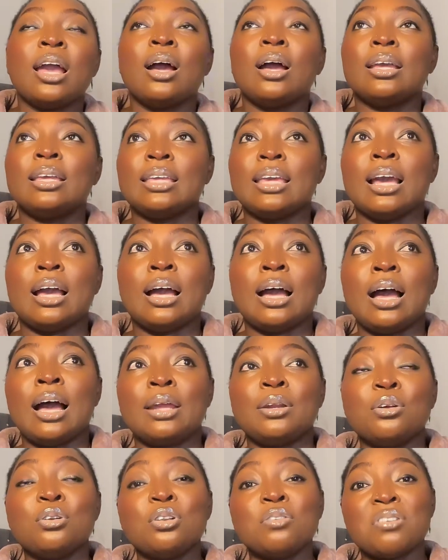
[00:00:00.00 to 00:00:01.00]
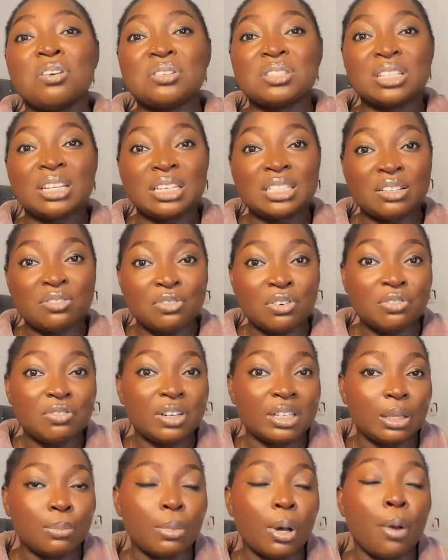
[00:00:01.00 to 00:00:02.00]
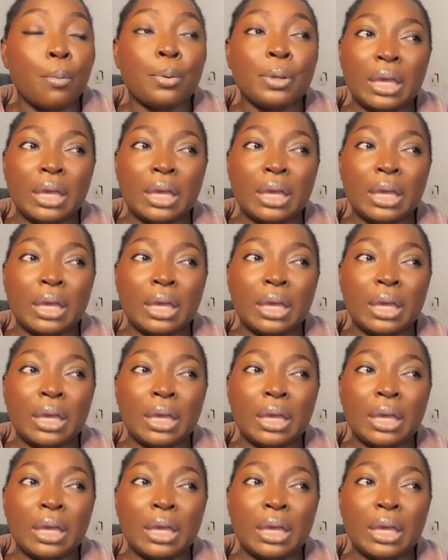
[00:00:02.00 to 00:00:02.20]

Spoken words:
Yeah, I don't know if I would say that's a fun fact about me.